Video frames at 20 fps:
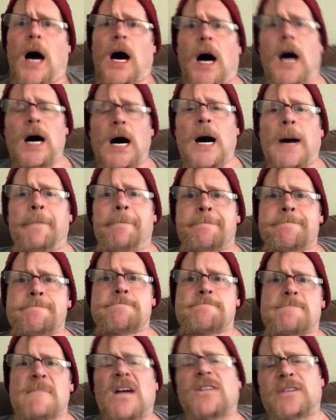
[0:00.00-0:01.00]
So
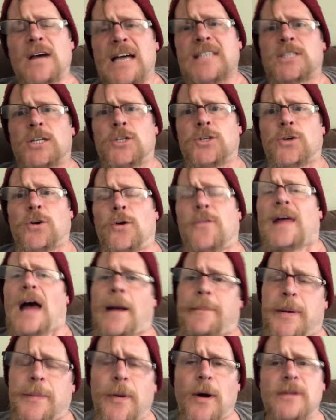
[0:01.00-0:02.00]
that's the truth.
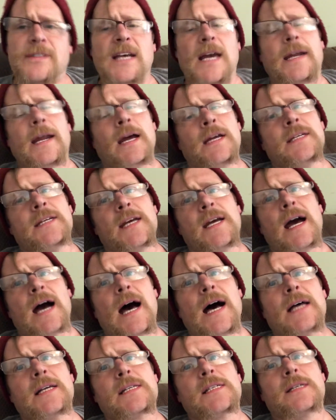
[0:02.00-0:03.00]
Happy birthday, Nate
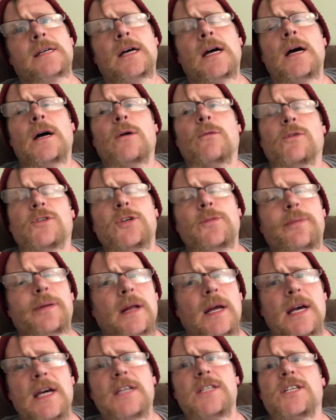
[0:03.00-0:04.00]
Diaz. Would you
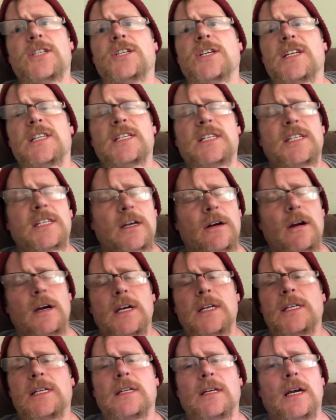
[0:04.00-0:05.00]
please just
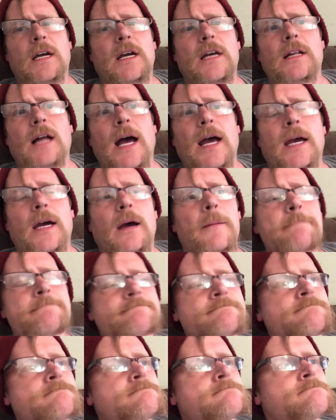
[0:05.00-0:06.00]
seriously, like,
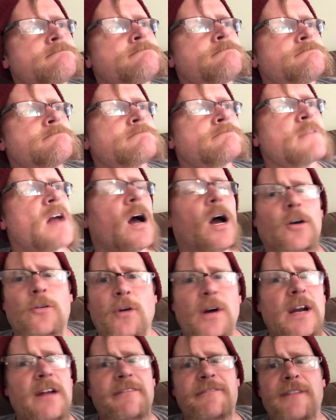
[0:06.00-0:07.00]

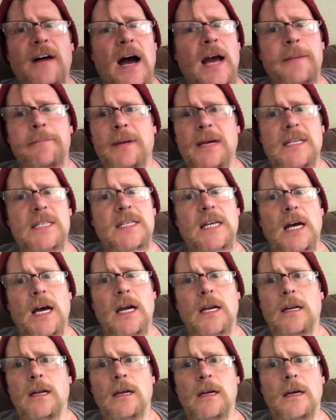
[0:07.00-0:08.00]
agree to fight Big
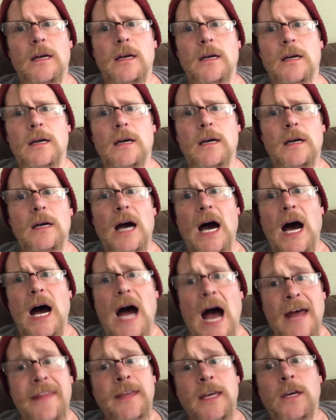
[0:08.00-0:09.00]
Sid?
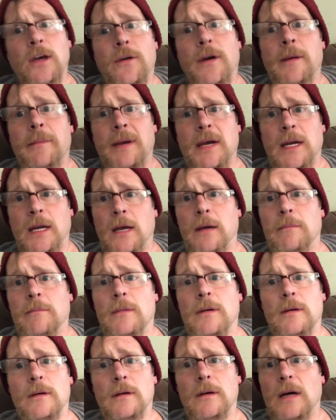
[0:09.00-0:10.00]
I think you can beat him.
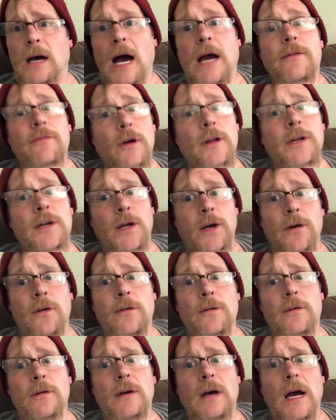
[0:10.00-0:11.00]
I really
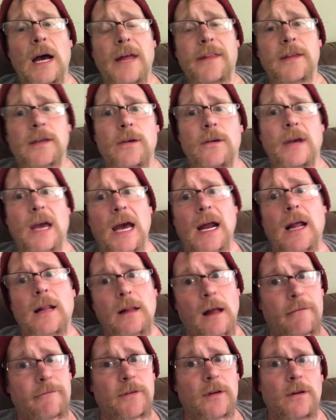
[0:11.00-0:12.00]
do. I think you can. I
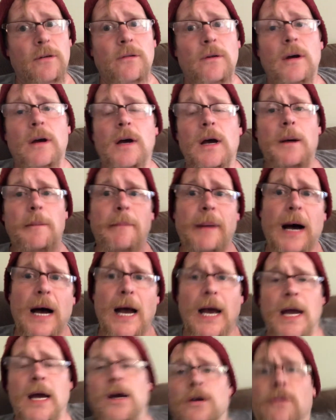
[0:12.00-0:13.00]
love you. Bye.